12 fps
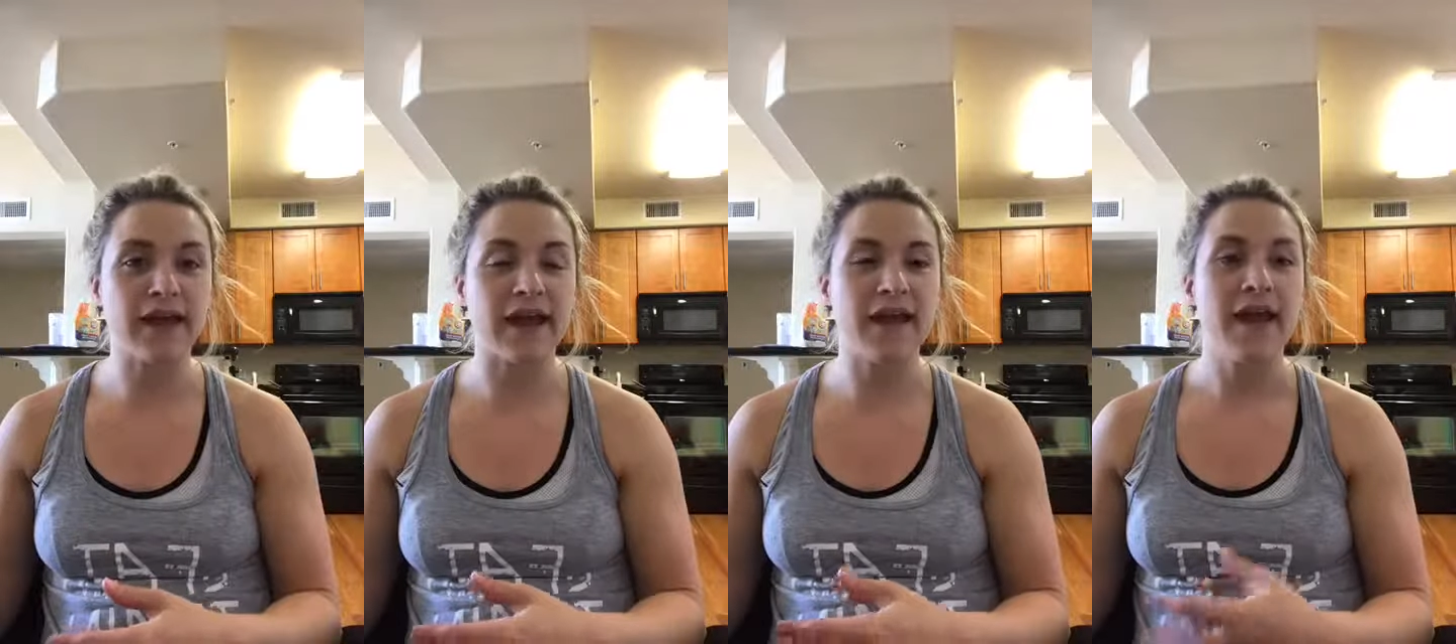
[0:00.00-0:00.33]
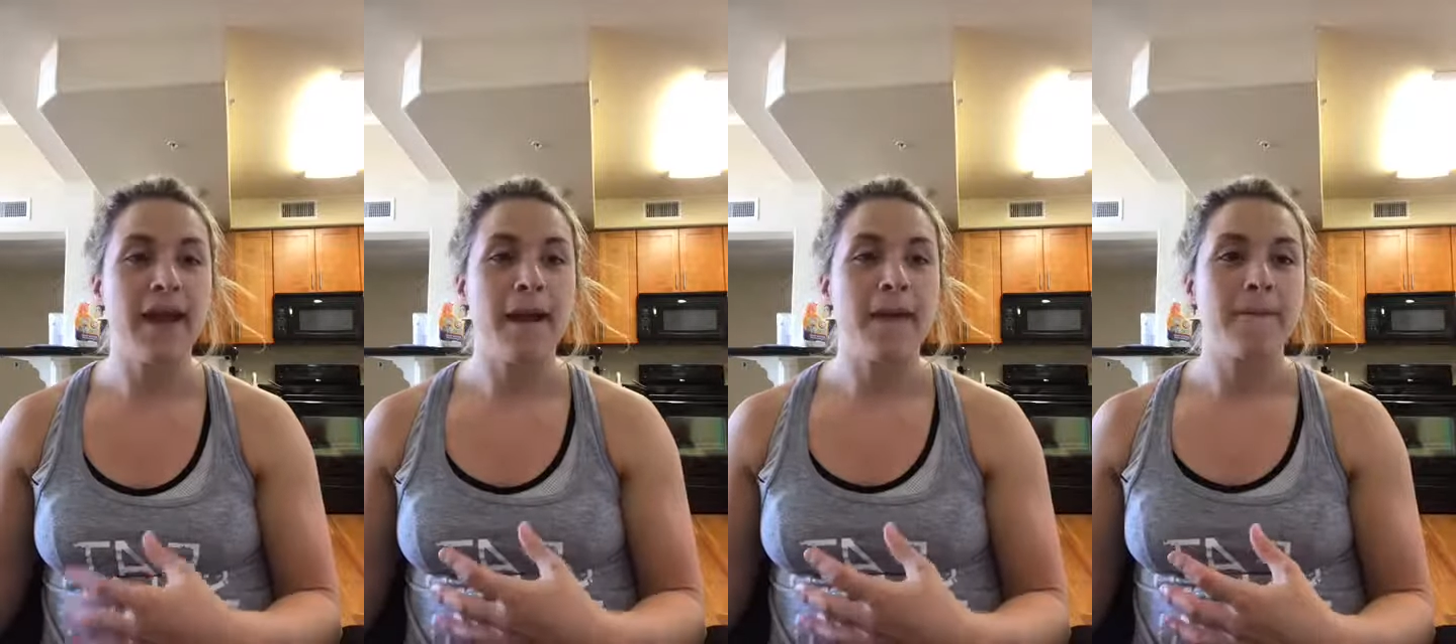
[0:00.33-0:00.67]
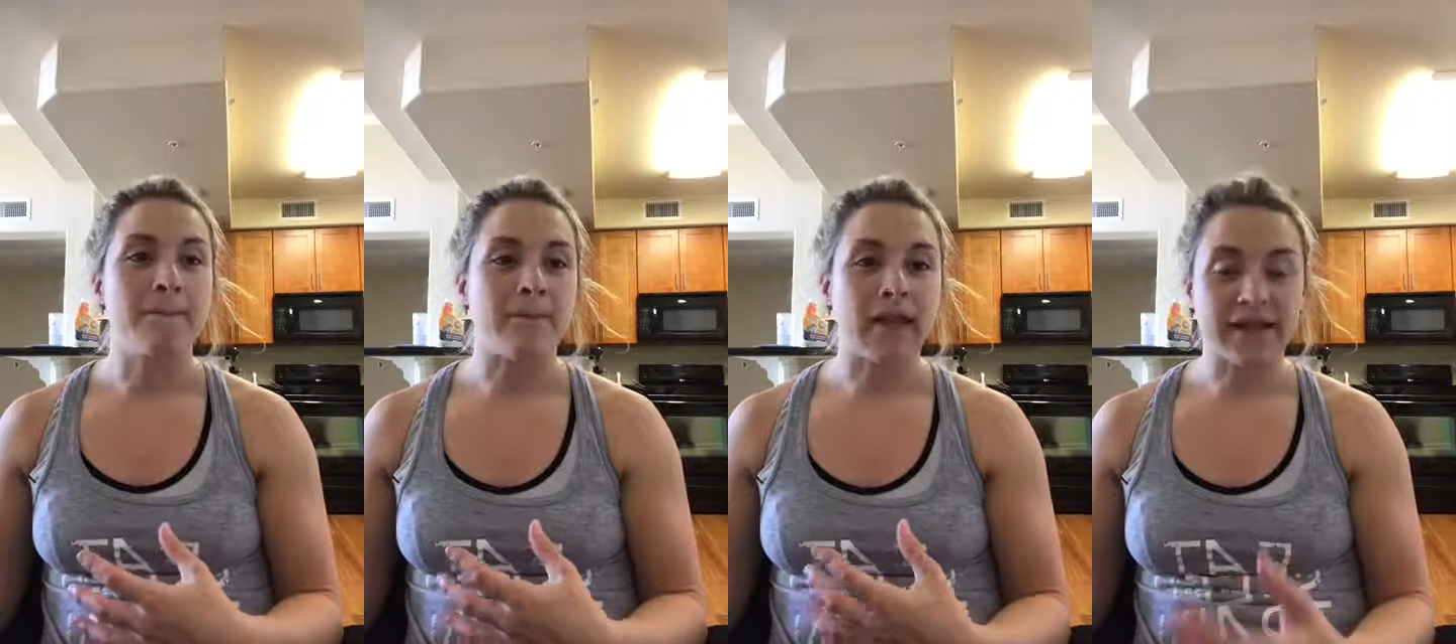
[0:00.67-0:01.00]
like
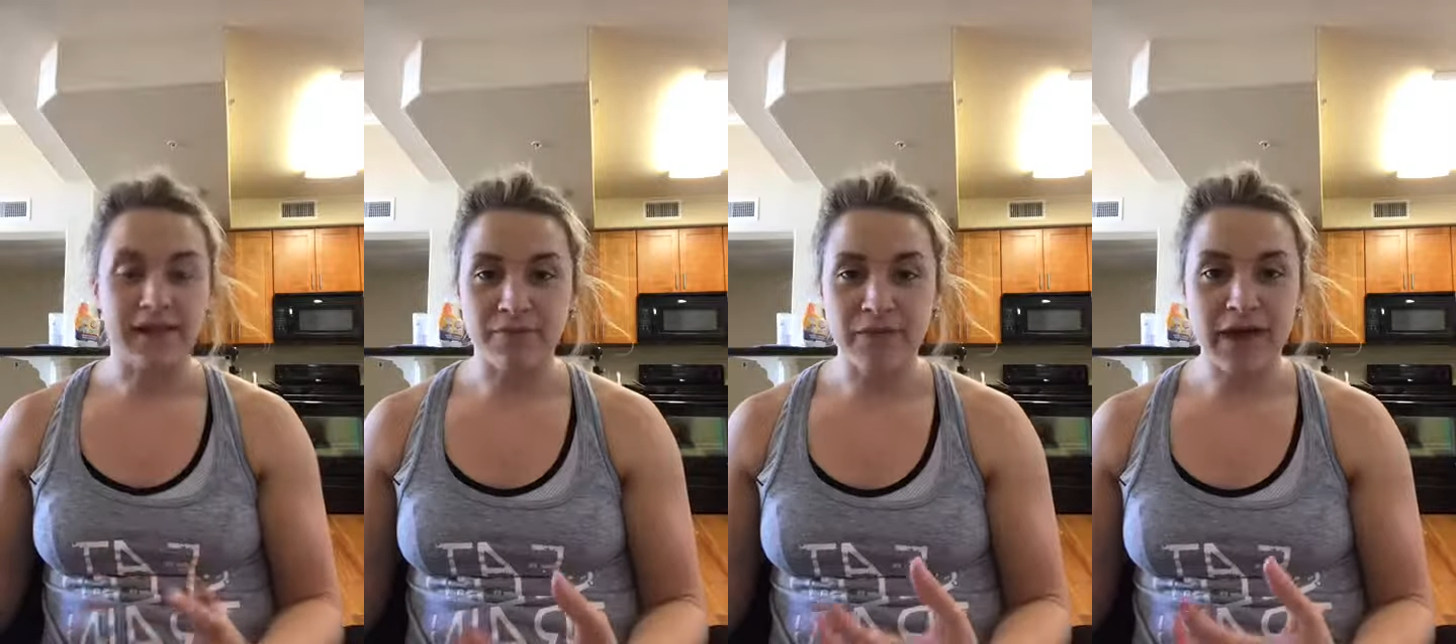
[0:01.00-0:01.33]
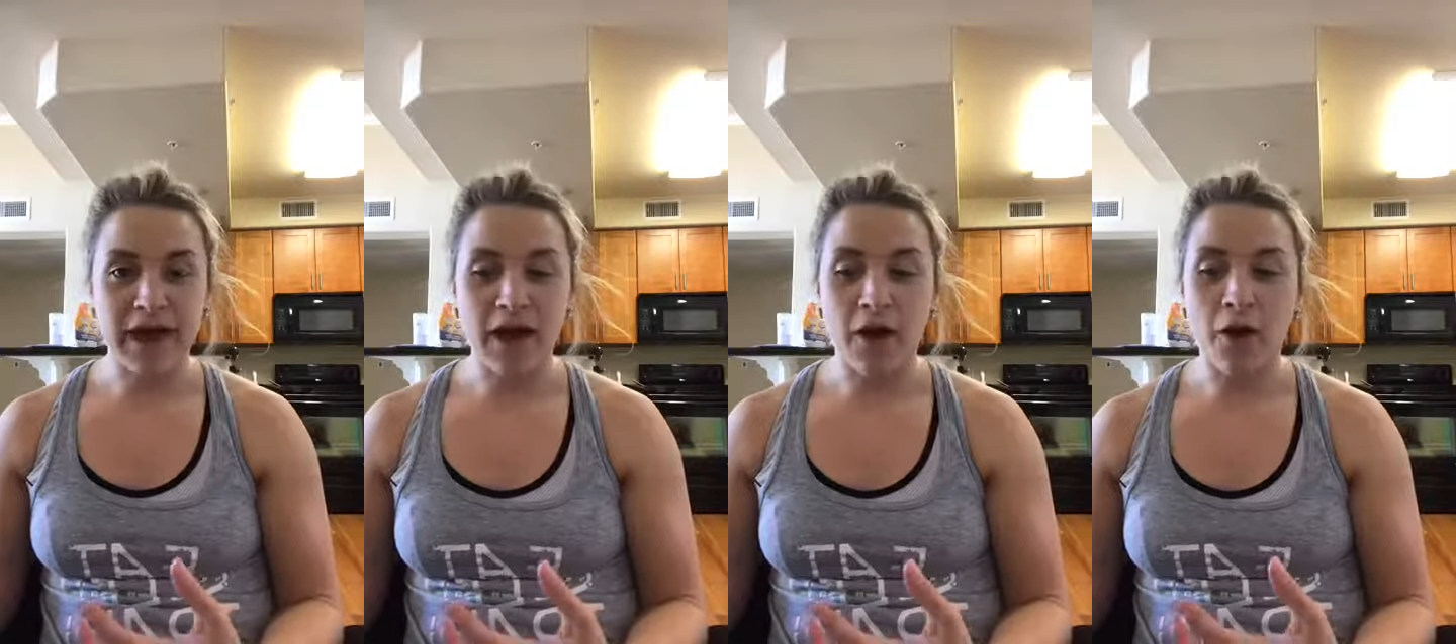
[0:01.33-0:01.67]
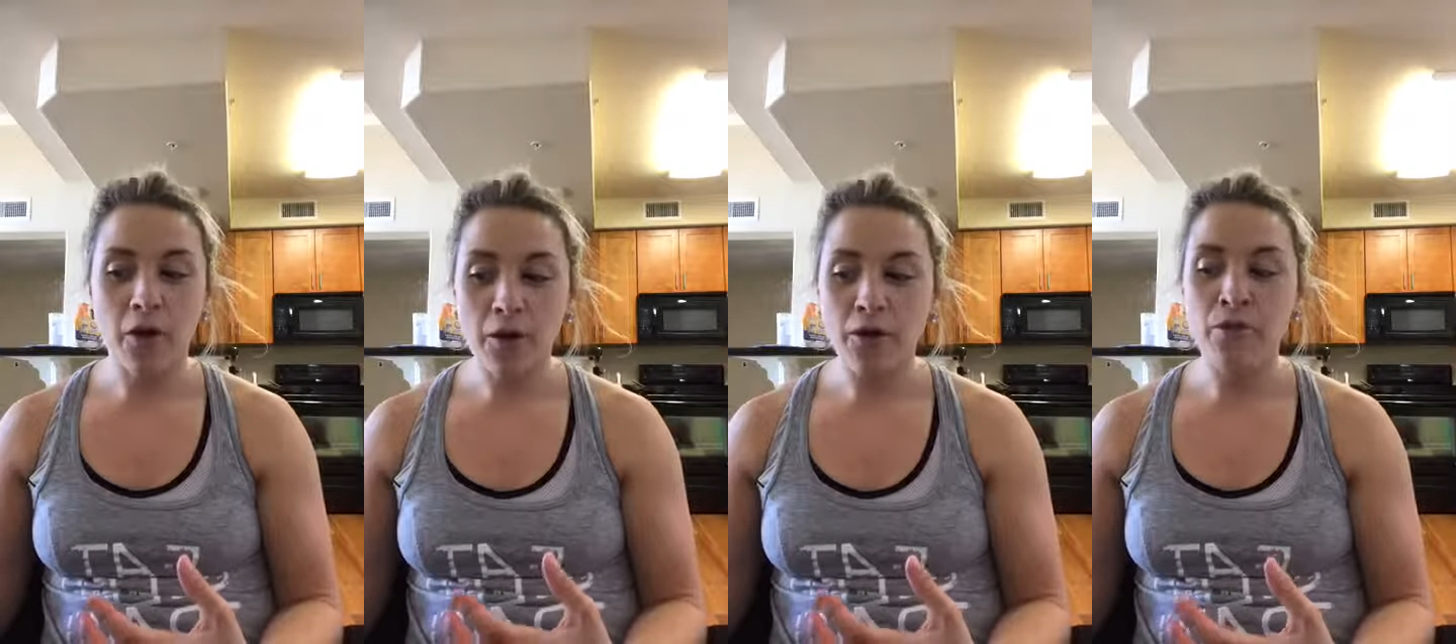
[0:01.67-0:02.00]
make something at
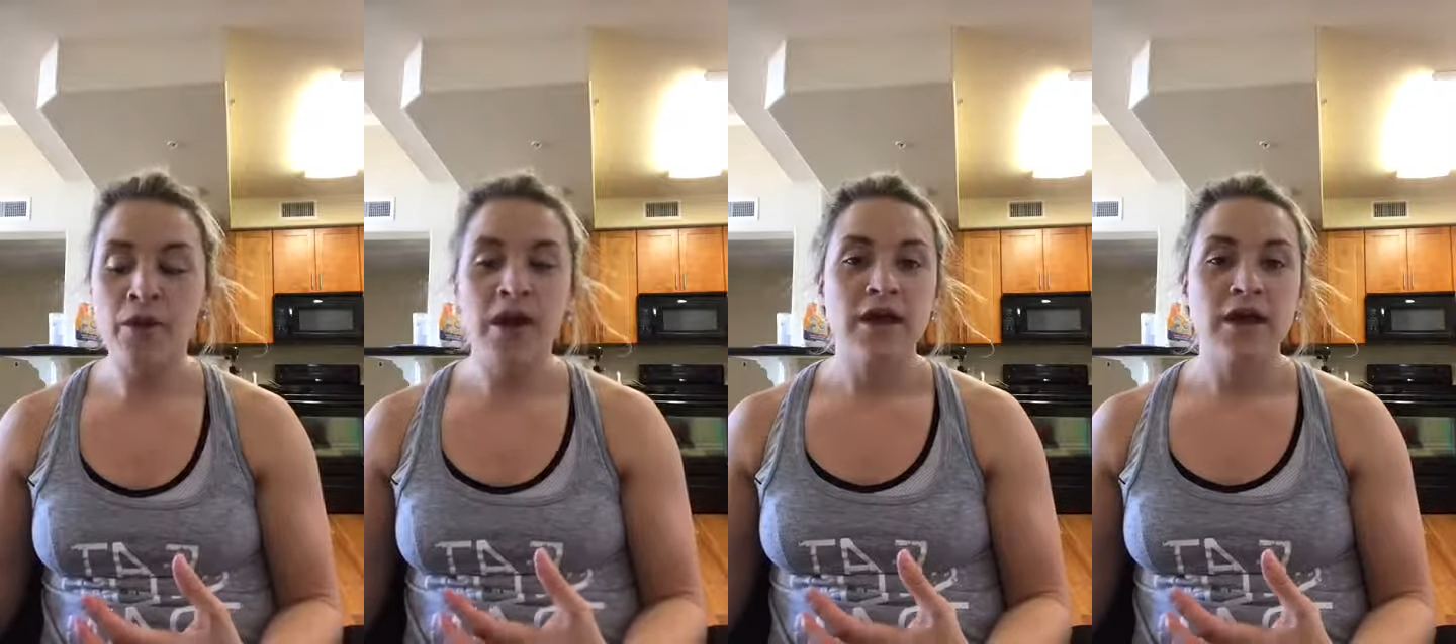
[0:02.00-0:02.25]
home